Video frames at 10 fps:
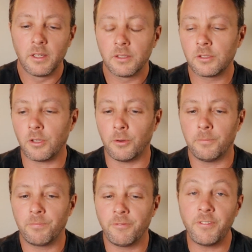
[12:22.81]

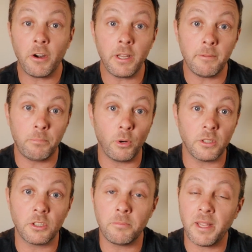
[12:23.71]
So, very
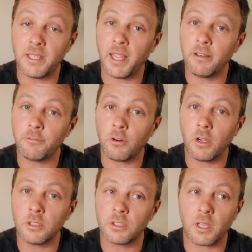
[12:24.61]
important to maintain
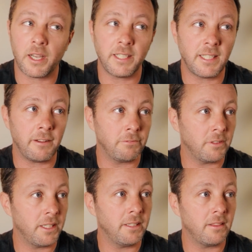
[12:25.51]
frogs. I
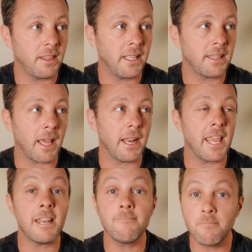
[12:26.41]
definitely think that
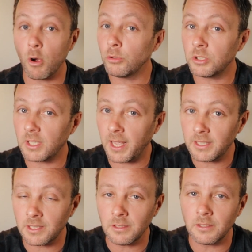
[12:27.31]
in most
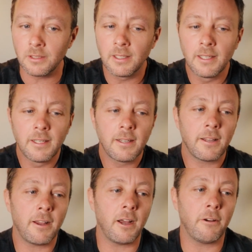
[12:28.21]
cases,
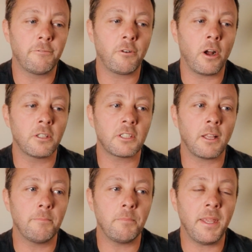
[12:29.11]
frogs
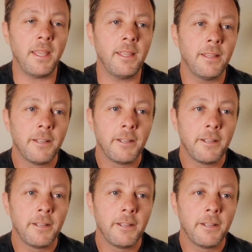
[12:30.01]
can be